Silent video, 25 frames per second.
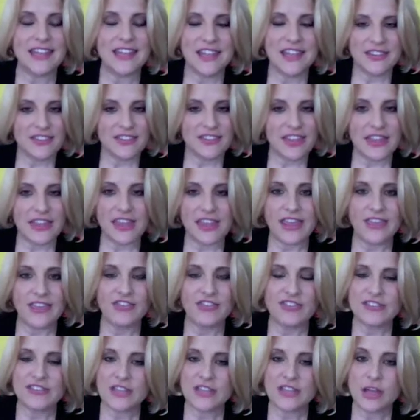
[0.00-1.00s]
they
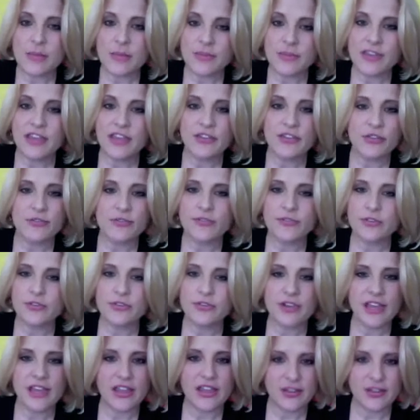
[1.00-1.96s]
just come together for great